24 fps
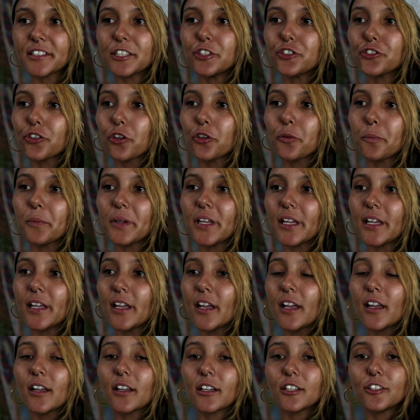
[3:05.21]
they showed me
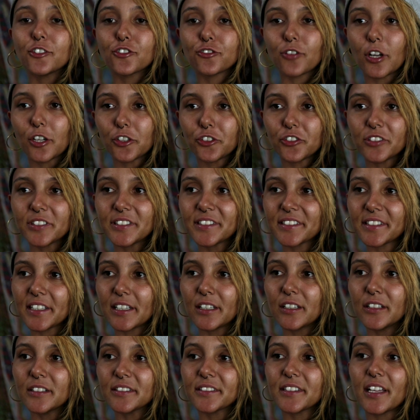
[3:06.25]
construction
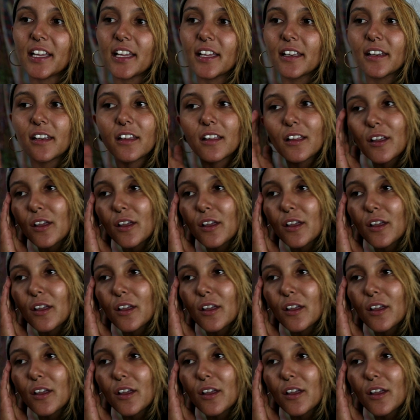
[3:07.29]
skills, and